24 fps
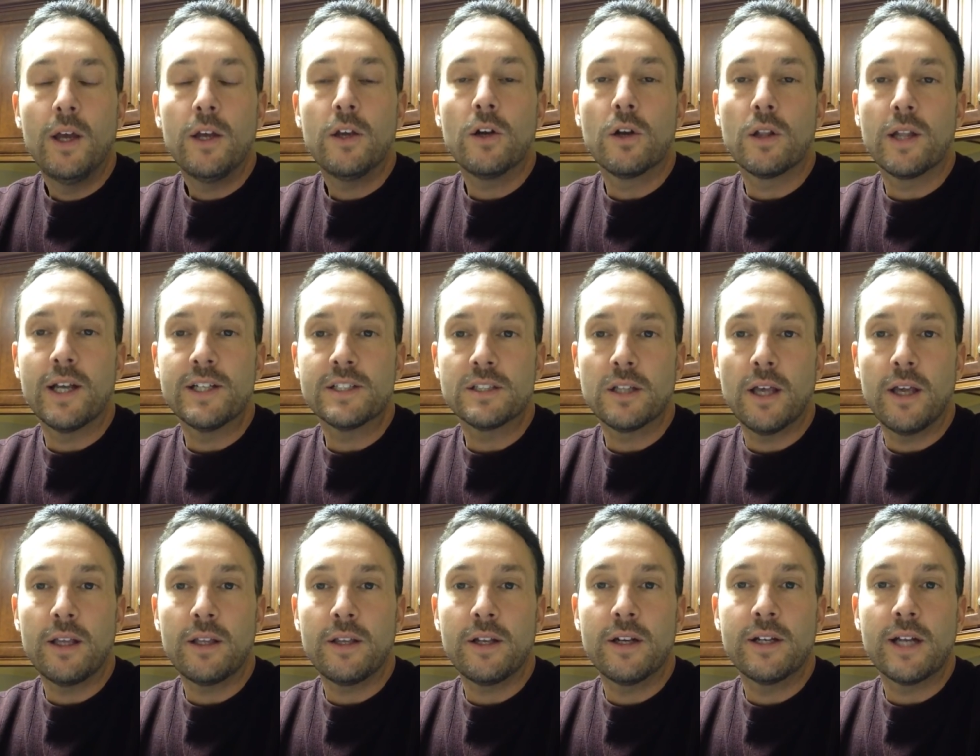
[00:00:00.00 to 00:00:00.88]
you're less
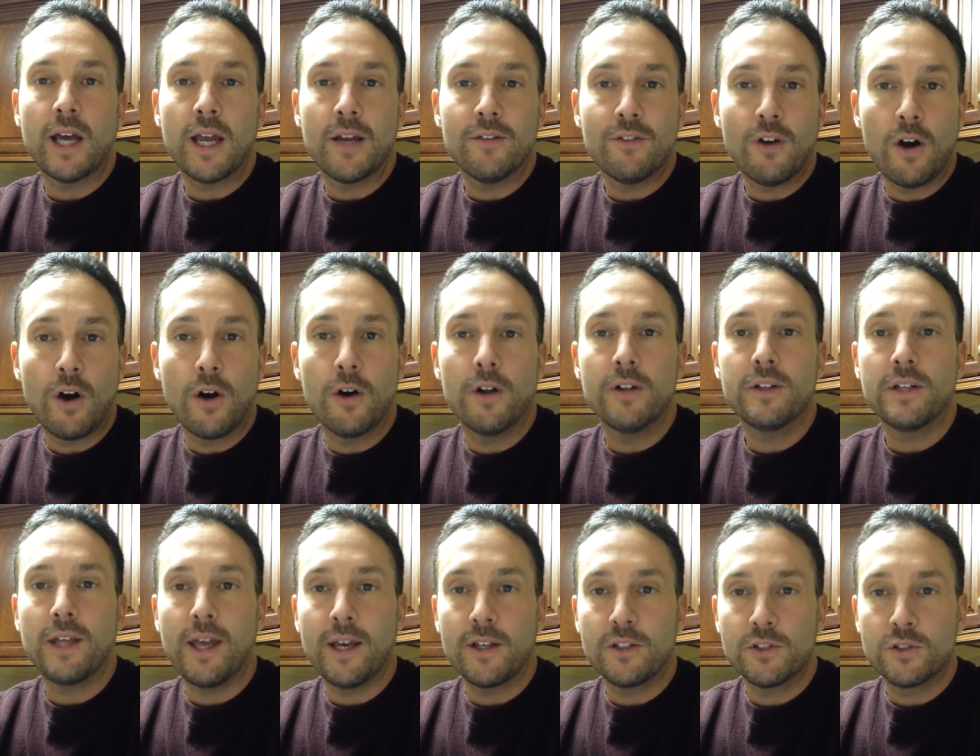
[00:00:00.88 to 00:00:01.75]
likely to die of heart
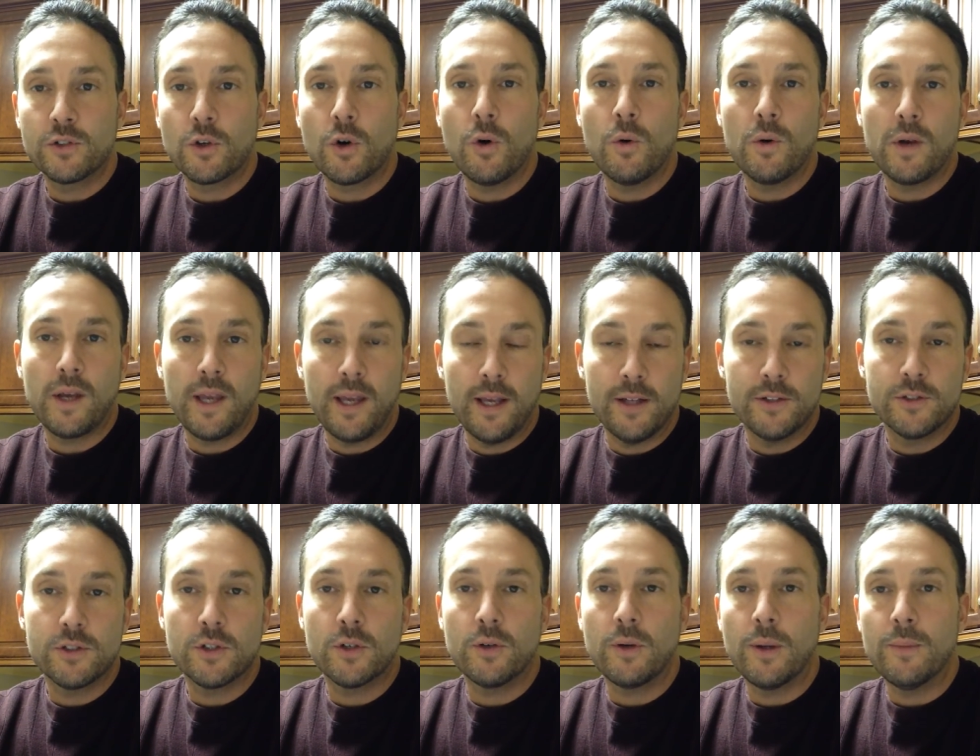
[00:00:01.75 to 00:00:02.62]
attack, stroke,
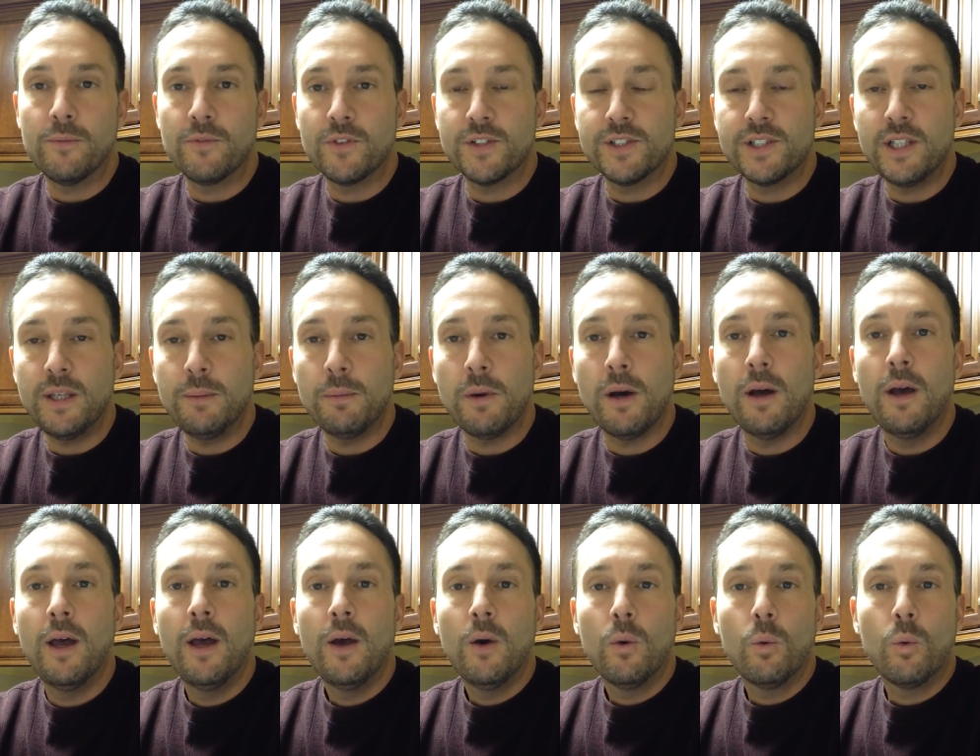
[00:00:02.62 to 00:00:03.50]
cancer, emphysema.
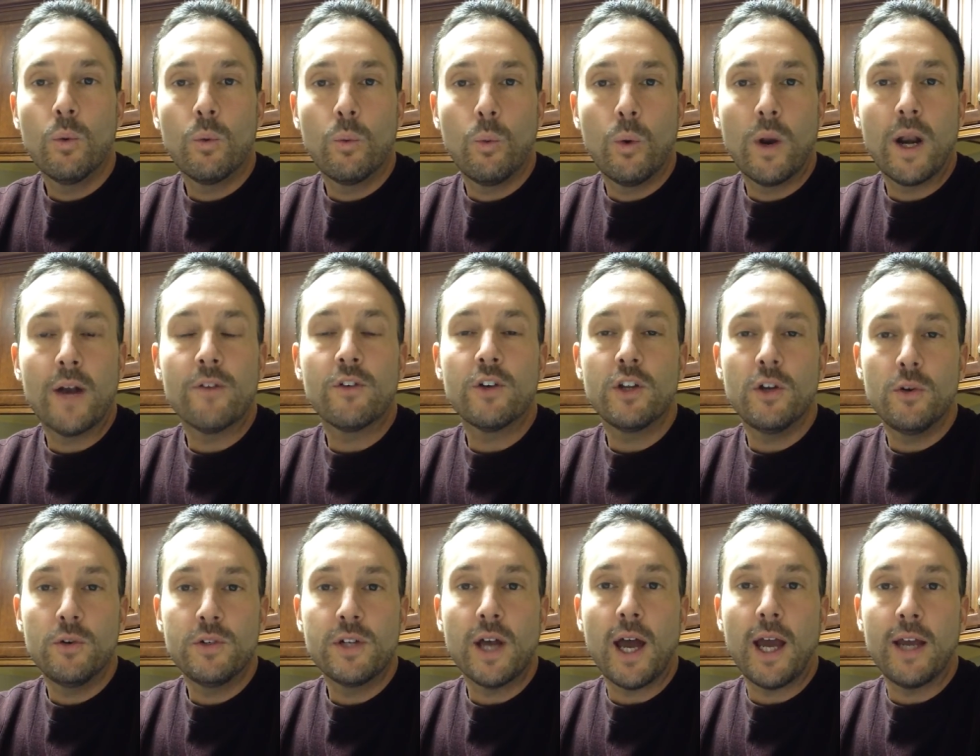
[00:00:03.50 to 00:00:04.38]
Whatever you
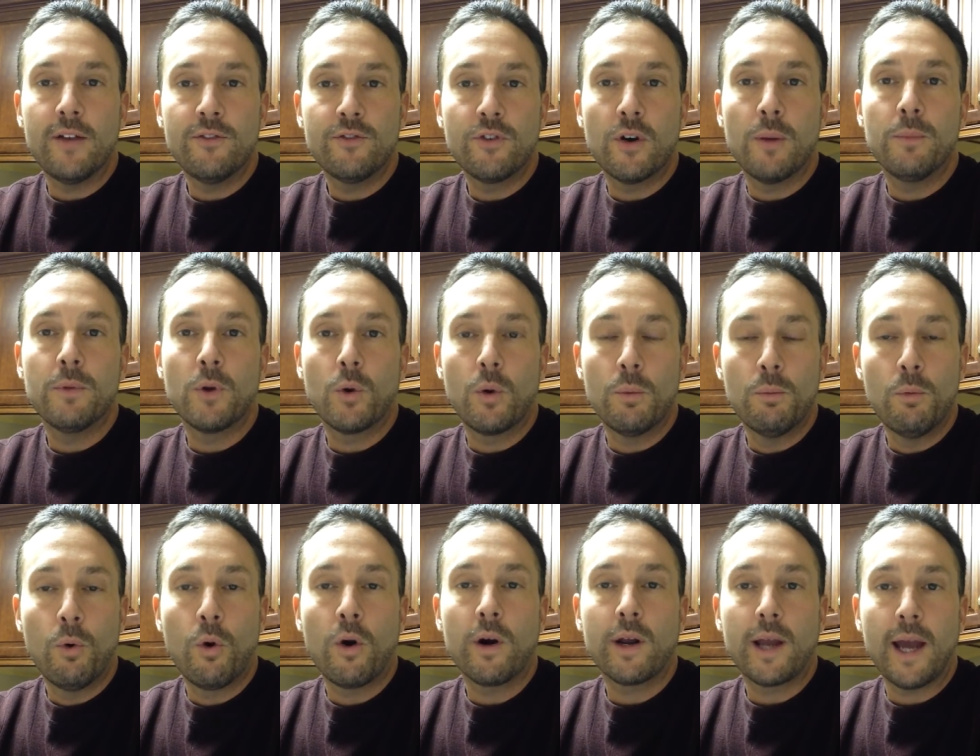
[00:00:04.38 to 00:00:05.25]
died from, there were
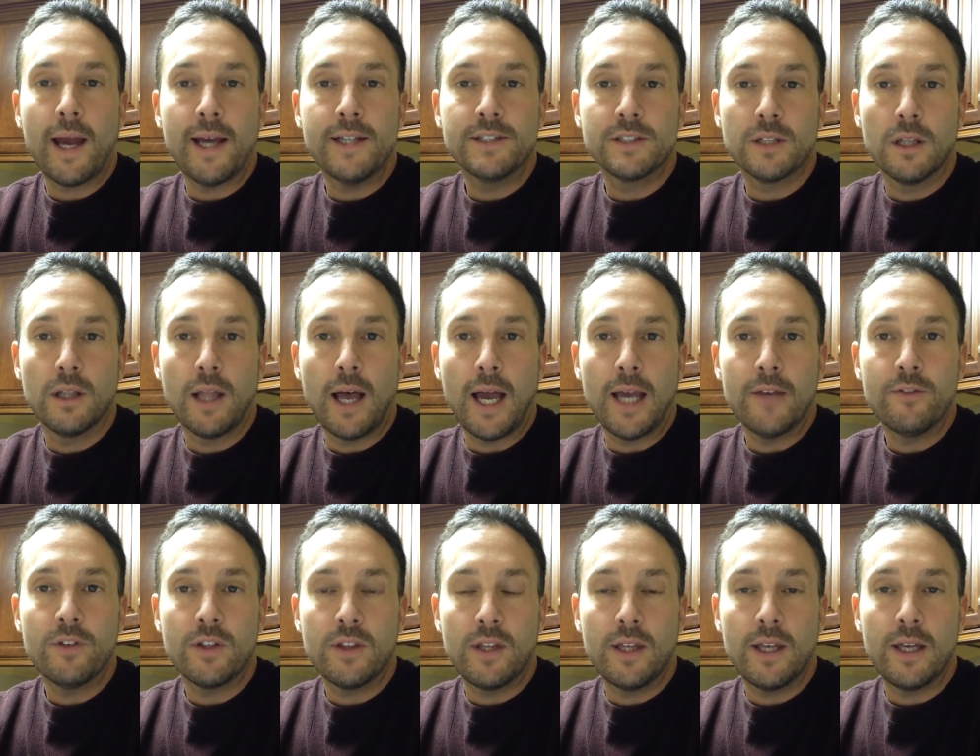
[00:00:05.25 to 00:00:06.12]
more guys
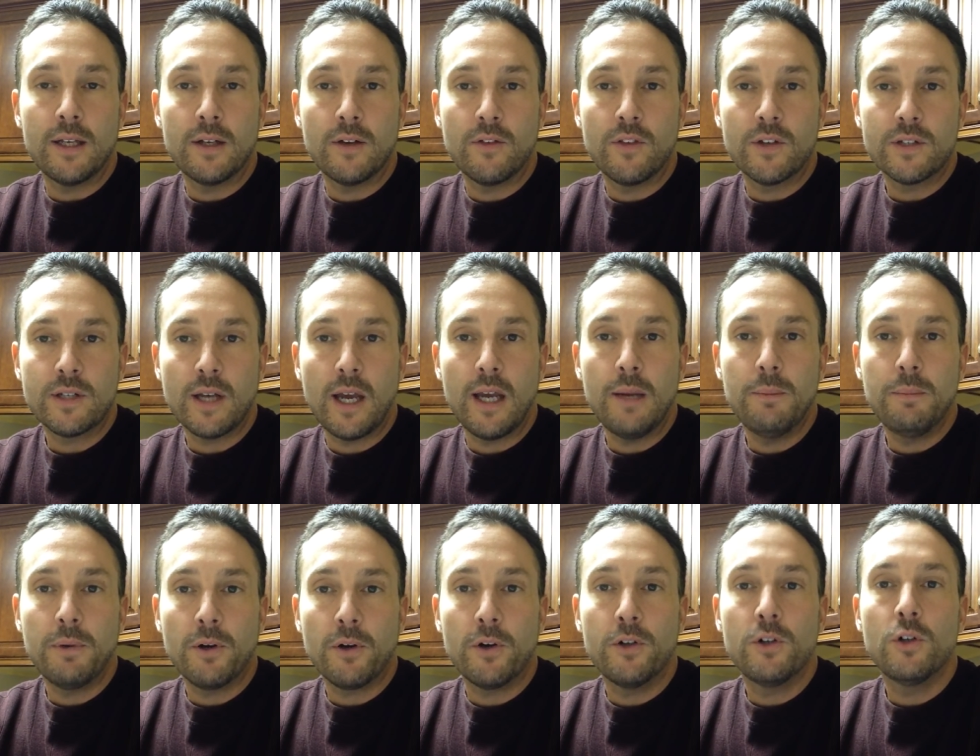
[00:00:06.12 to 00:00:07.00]
alive at the end of the time
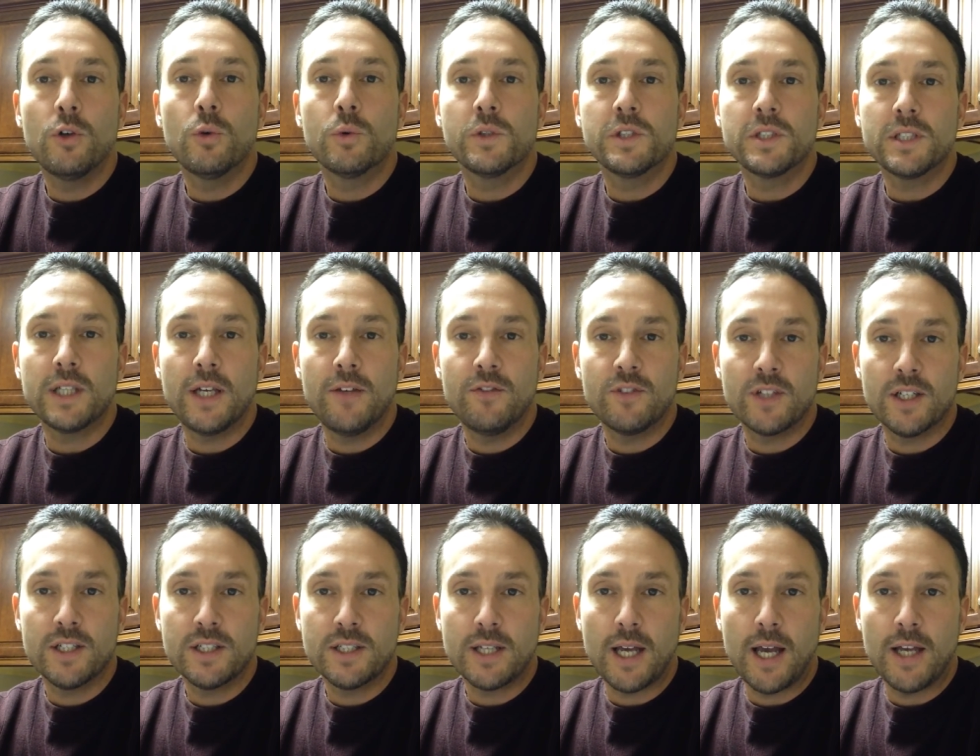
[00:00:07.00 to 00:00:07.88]
period who received
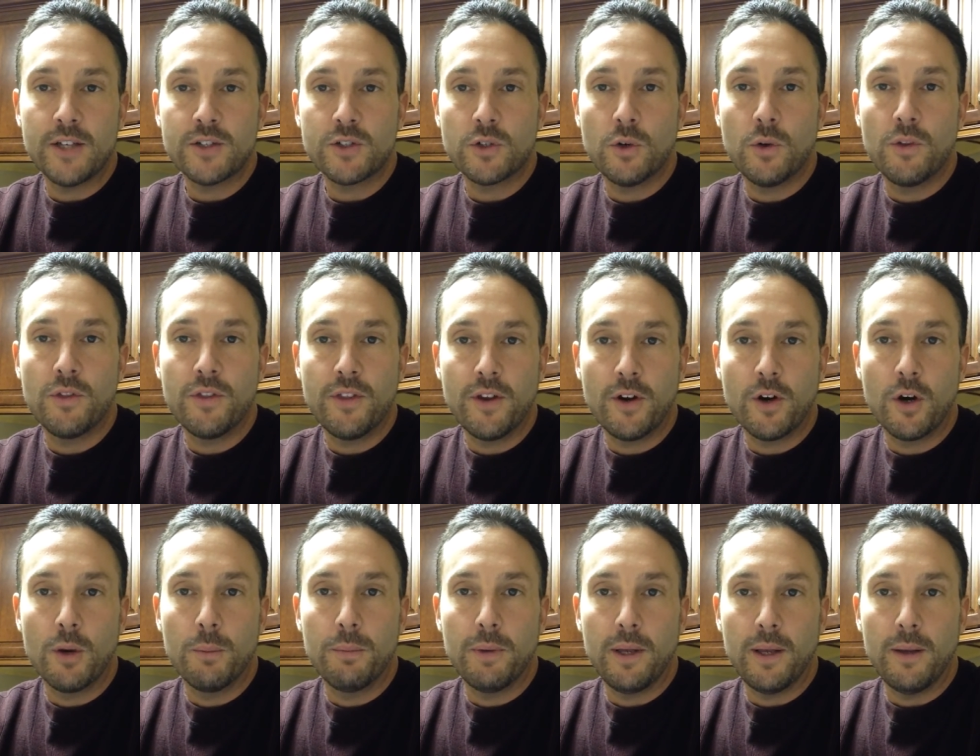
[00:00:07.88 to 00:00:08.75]
testosterone
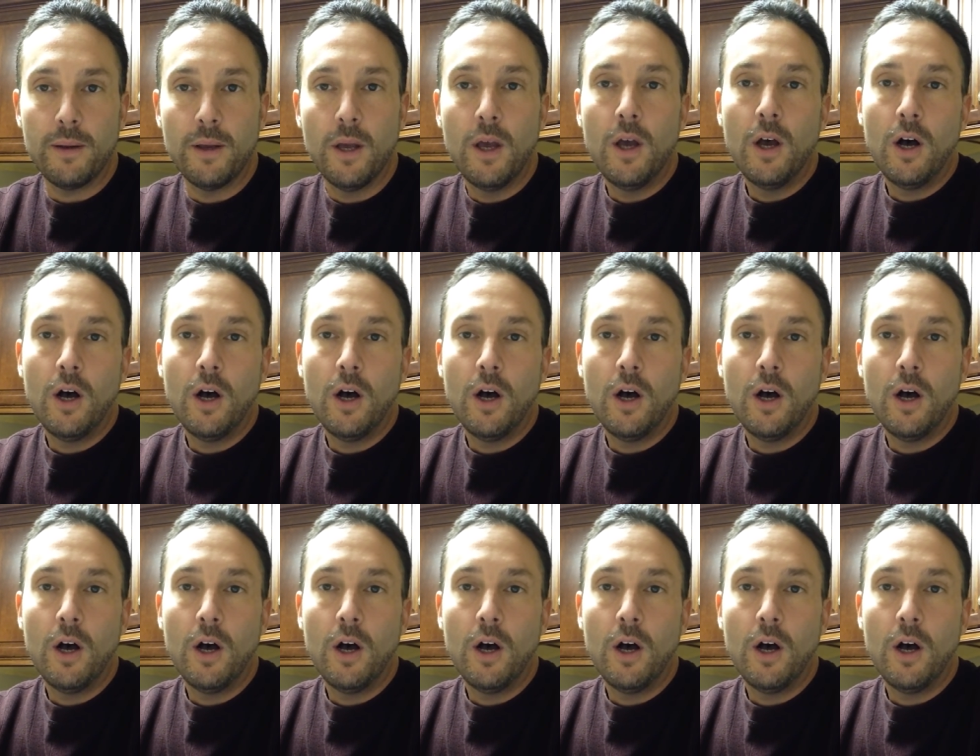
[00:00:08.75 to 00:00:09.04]
therapy.